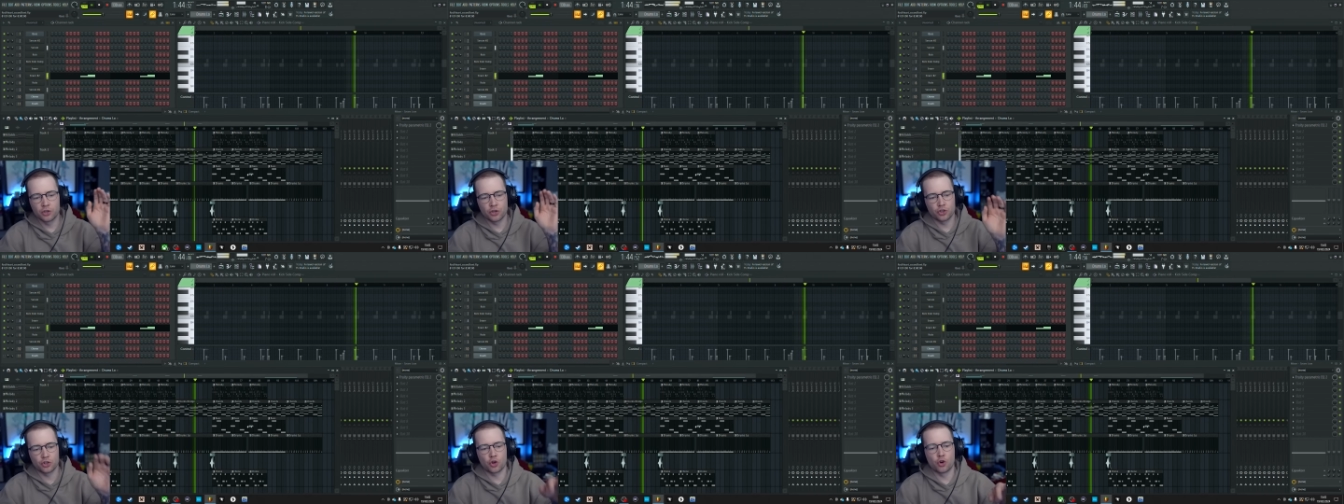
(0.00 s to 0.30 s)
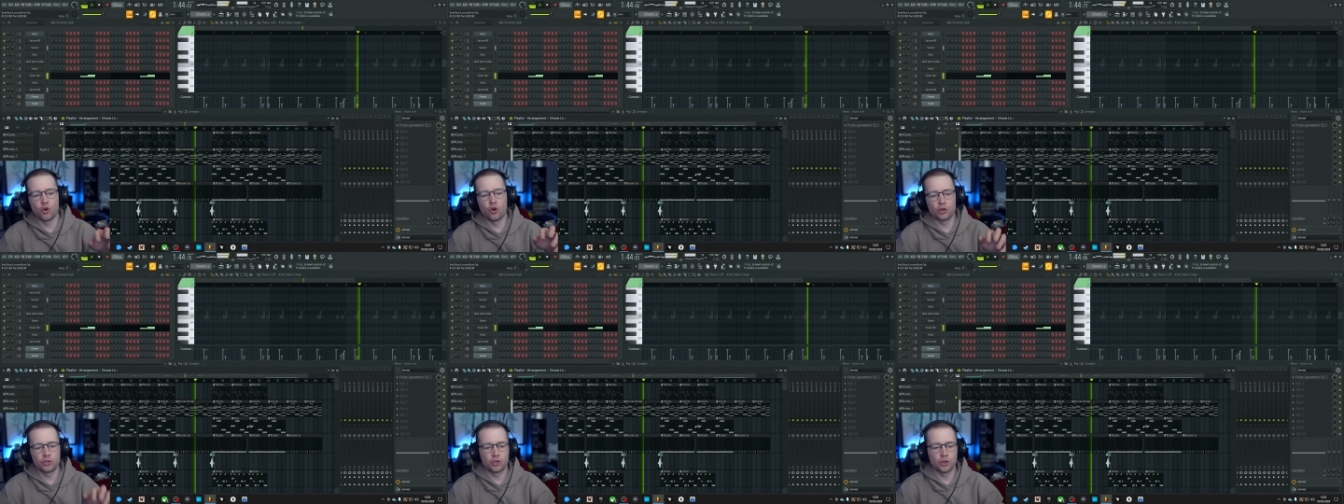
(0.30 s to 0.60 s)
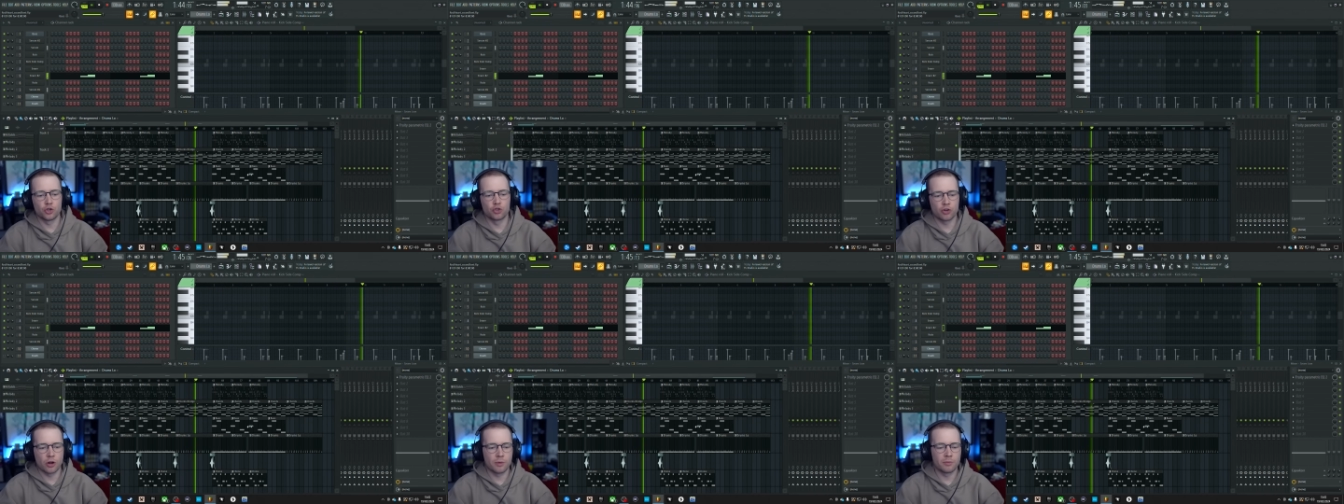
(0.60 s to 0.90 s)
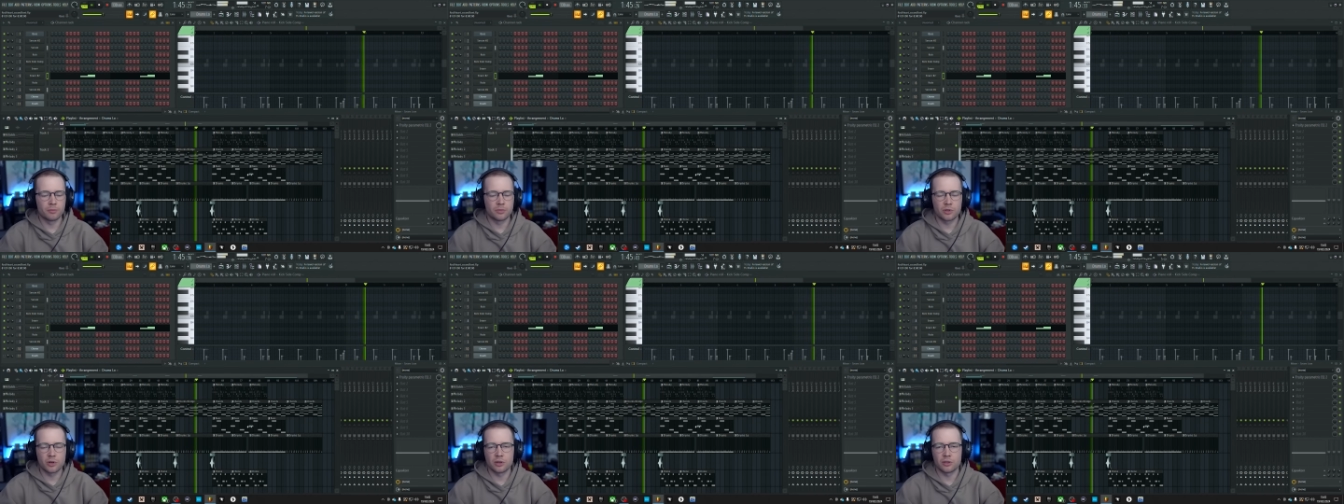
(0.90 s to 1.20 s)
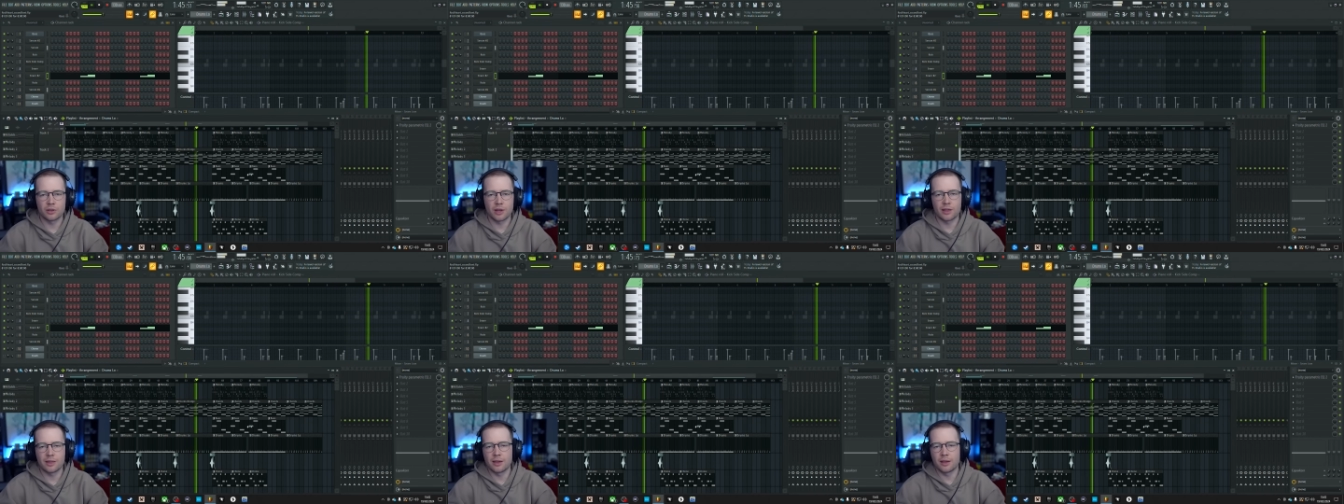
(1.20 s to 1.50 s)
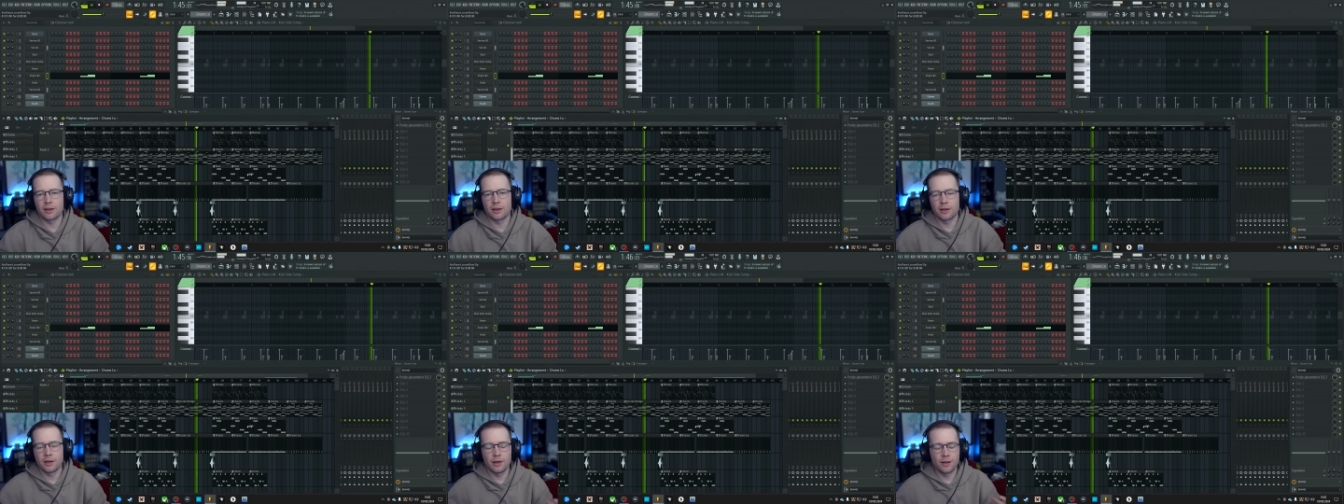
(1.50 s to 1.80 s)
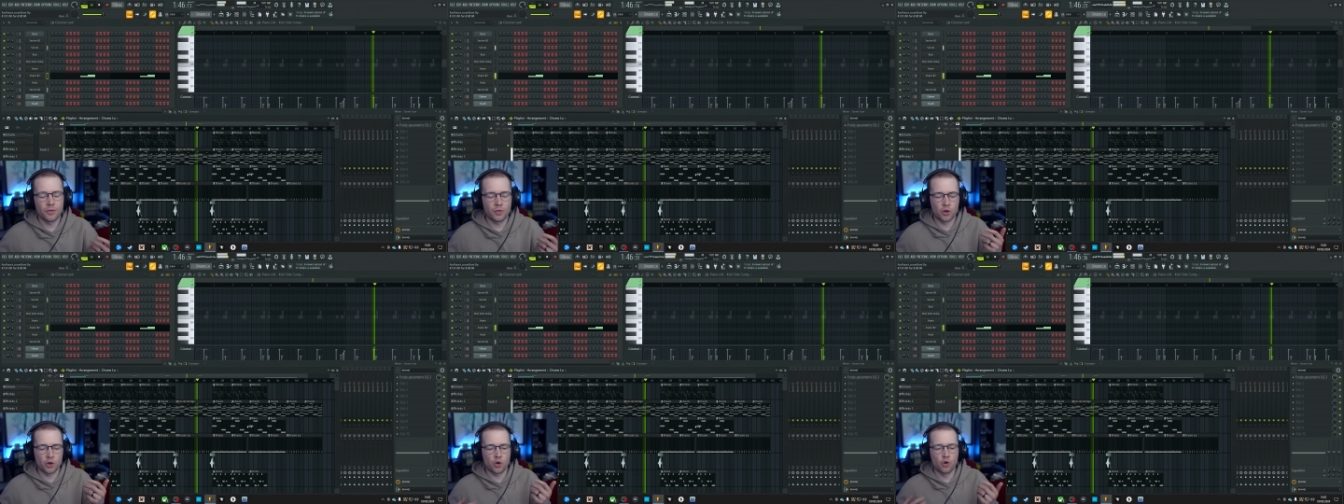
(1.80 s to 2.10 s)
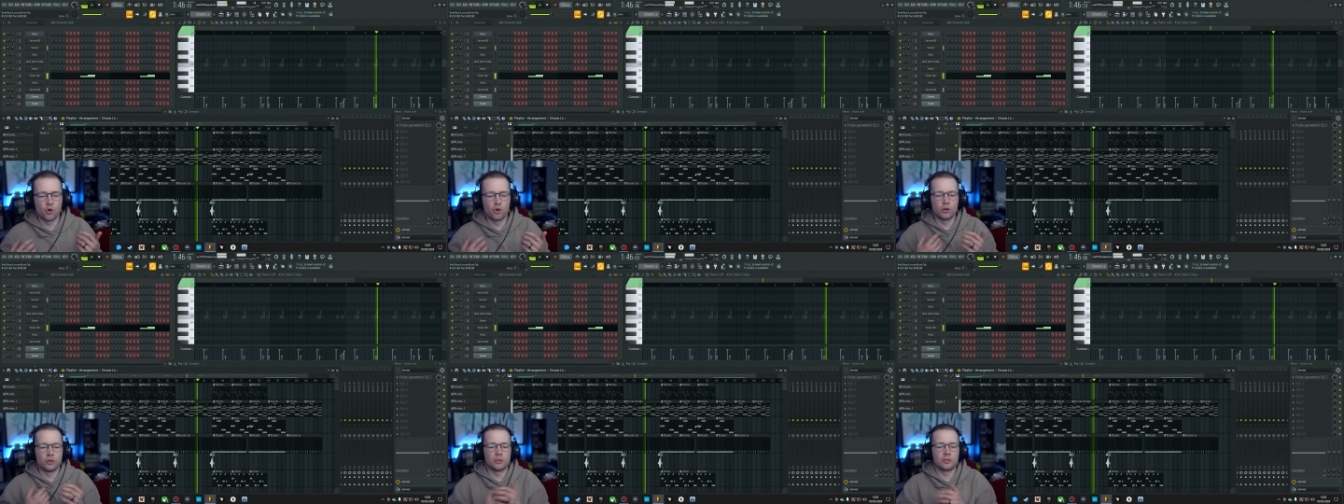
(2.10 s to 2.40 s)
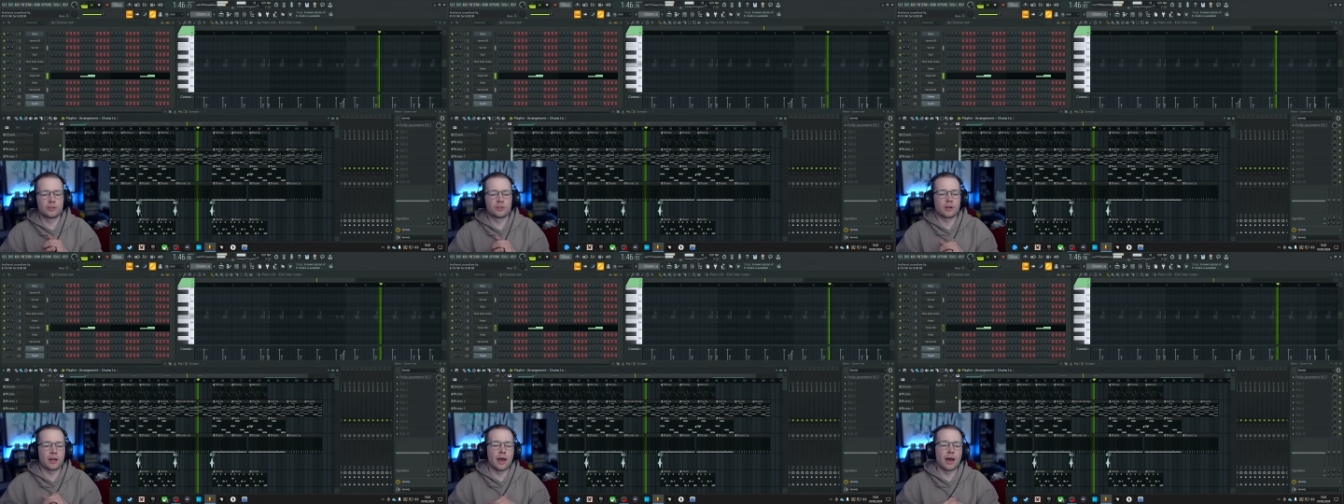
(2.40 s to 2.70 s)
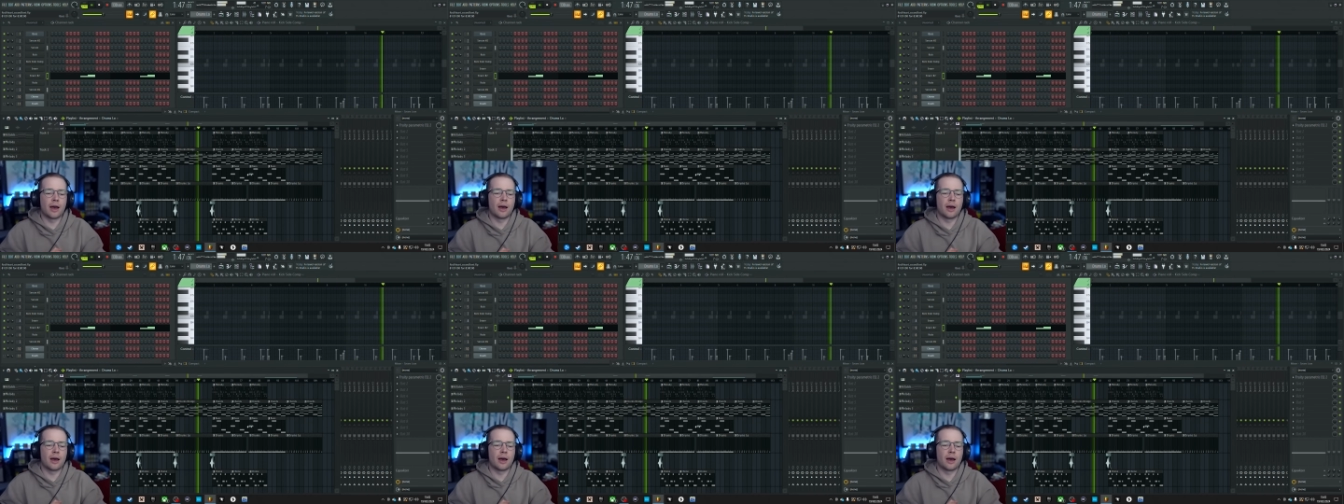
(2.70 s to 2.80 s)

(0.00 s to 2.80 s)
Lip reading: just chords and drums, because I think the chords